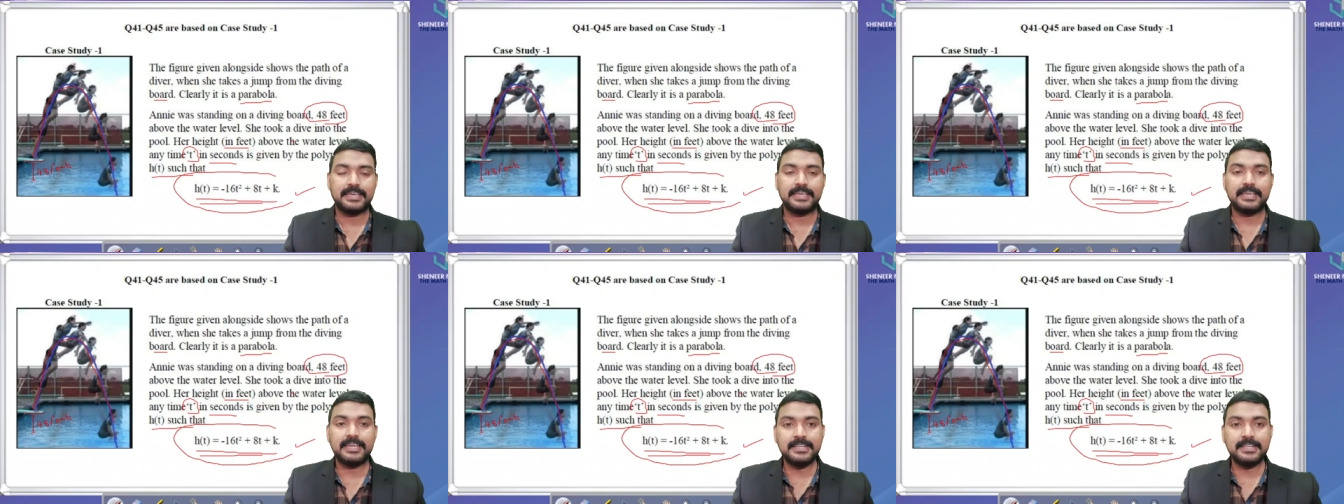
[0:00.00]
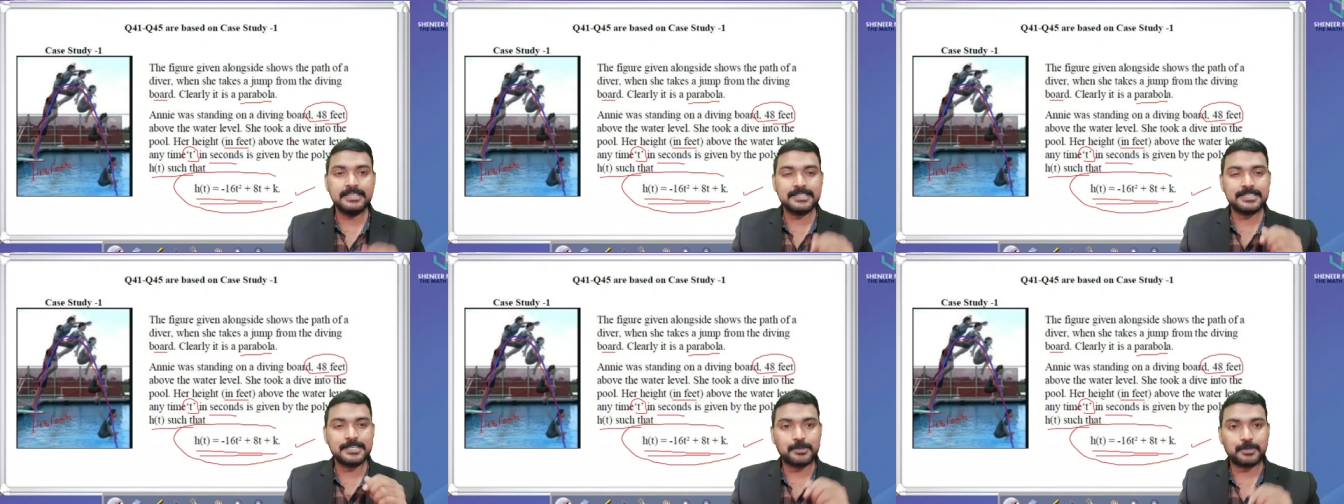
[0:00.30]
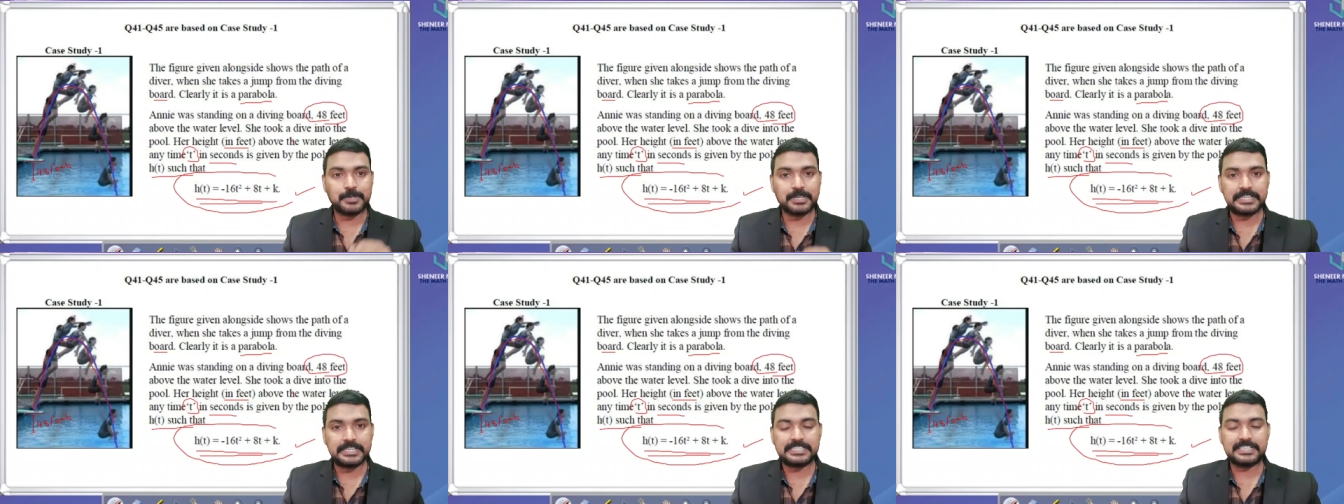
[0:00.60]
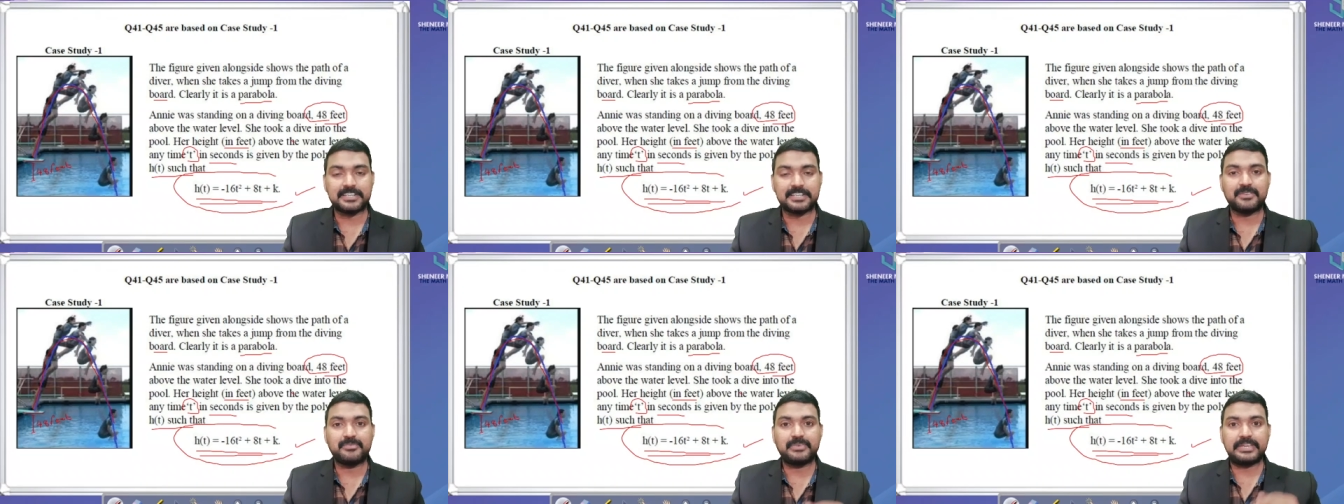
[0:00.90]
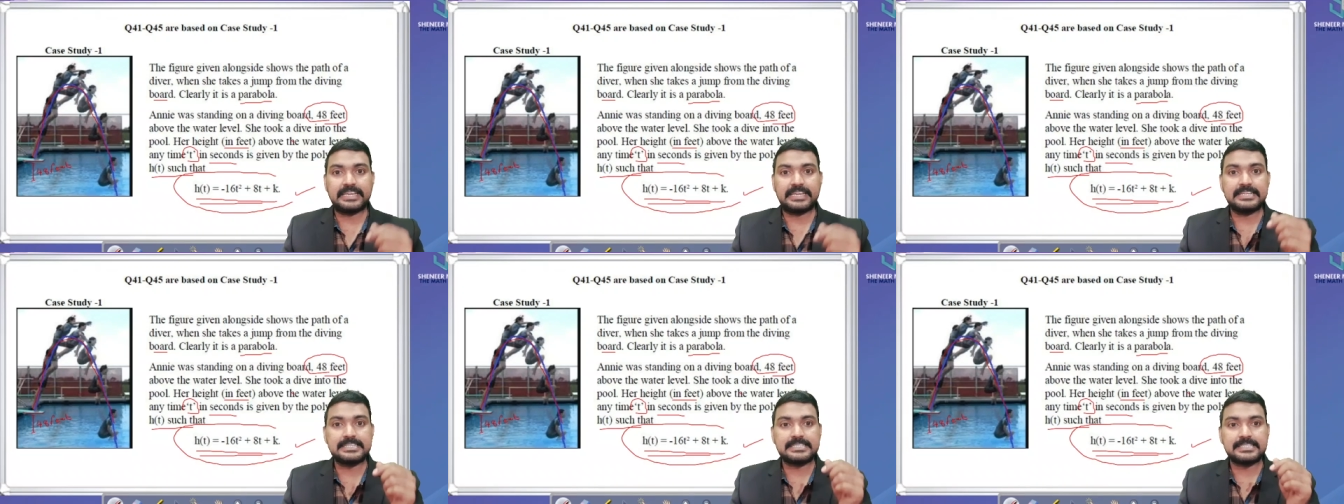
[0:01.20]
In this equation, we
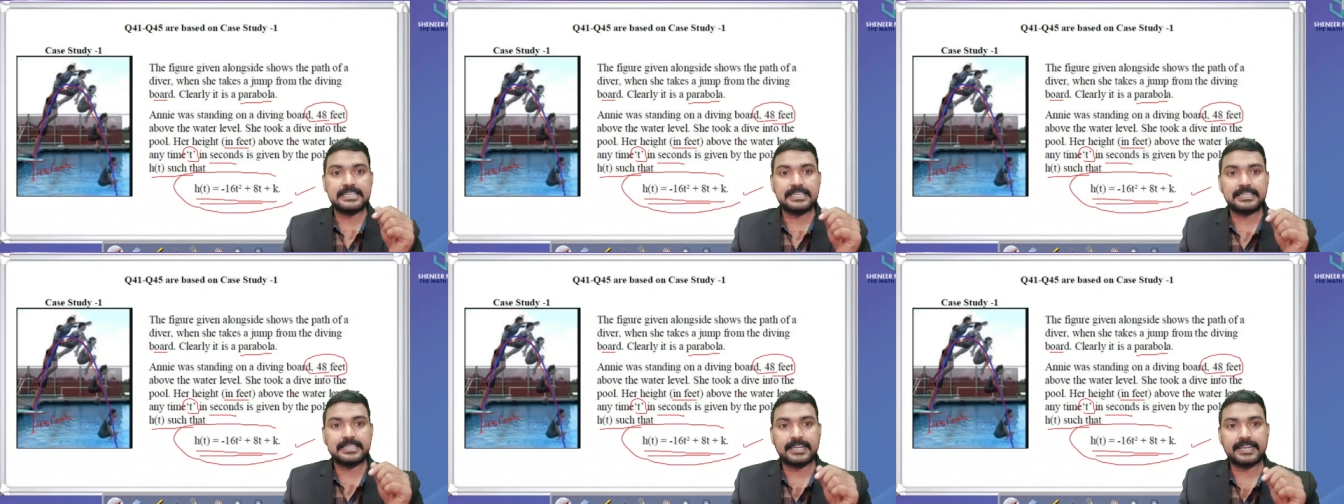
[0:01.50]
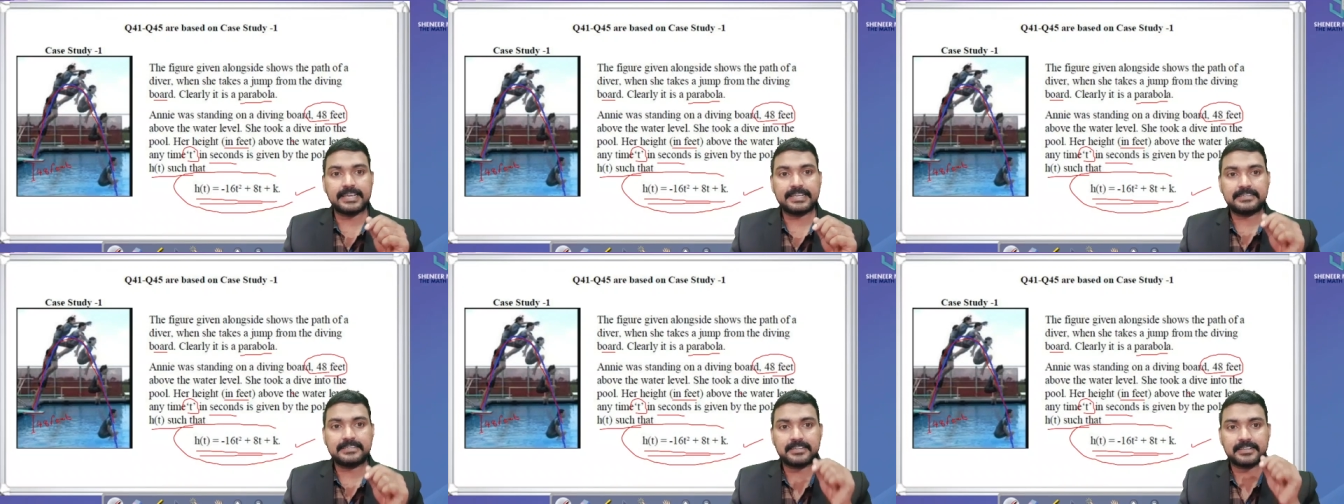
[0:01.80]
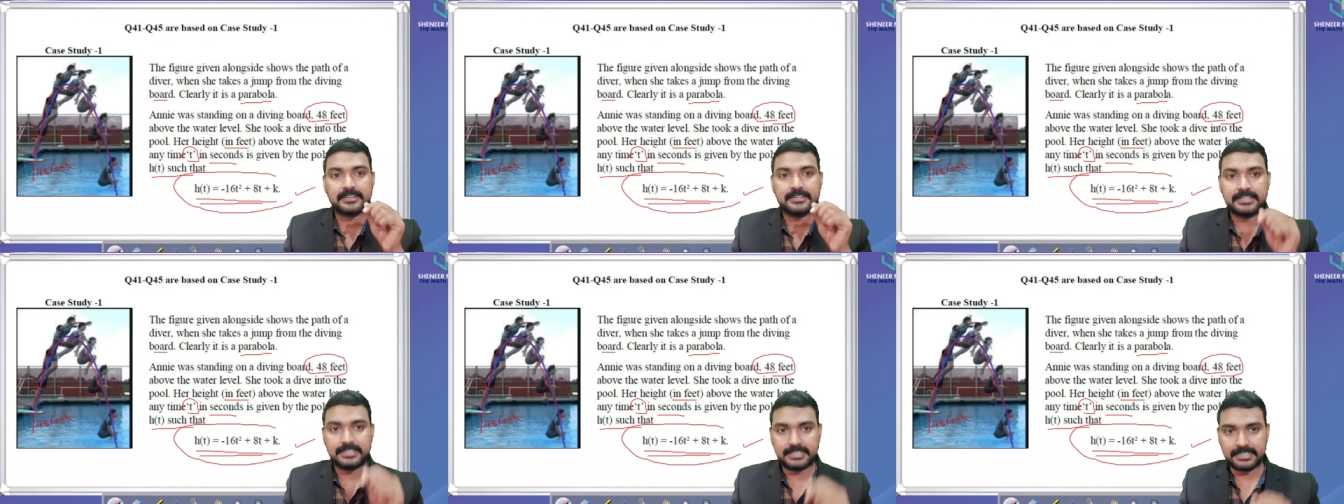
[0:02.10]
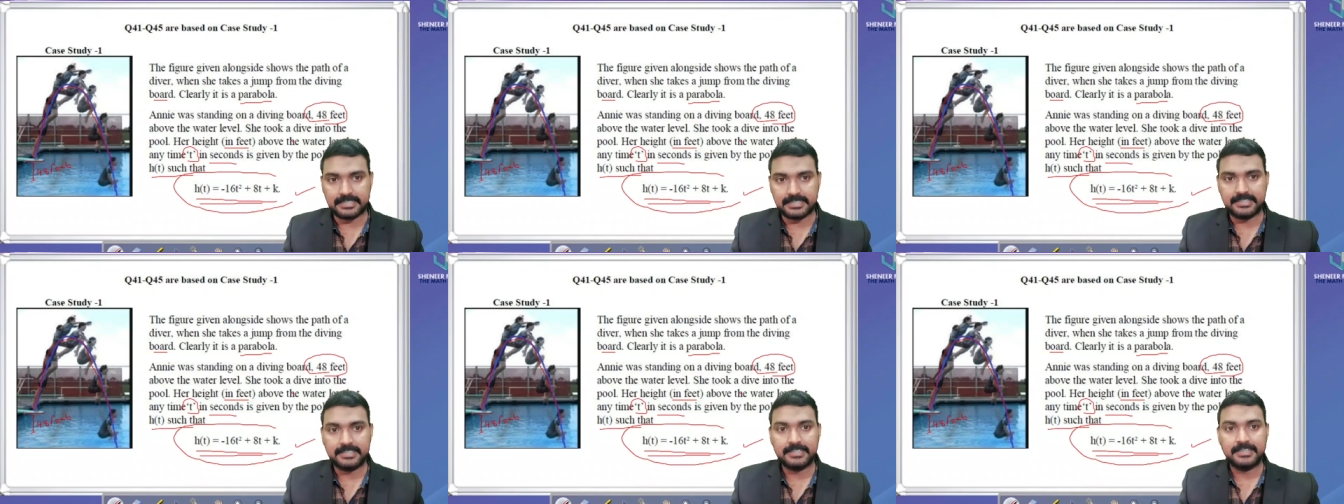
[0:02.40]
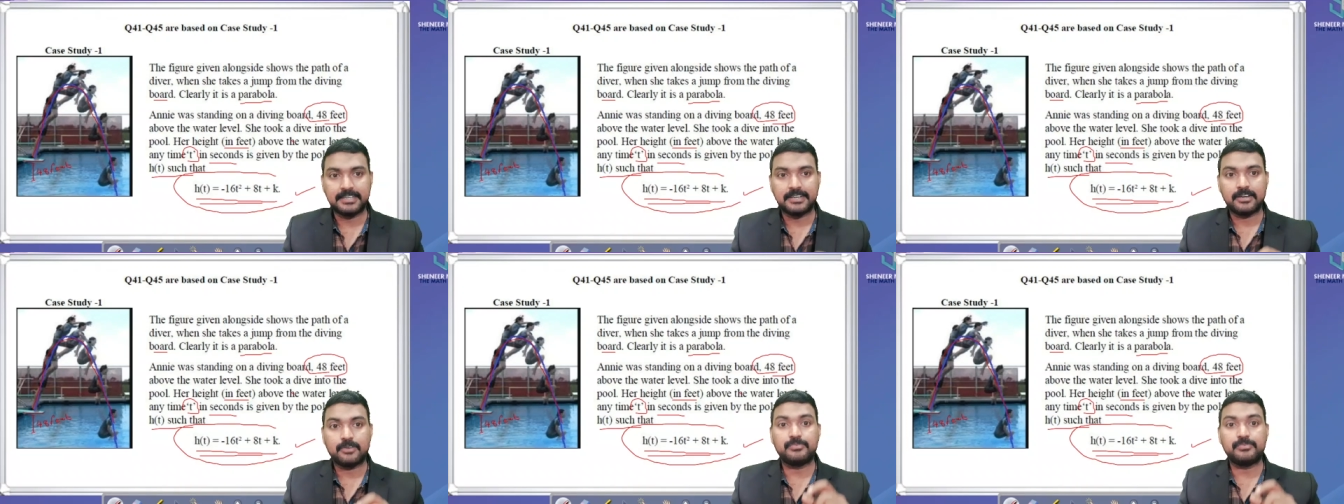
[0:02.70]
can see the letter t,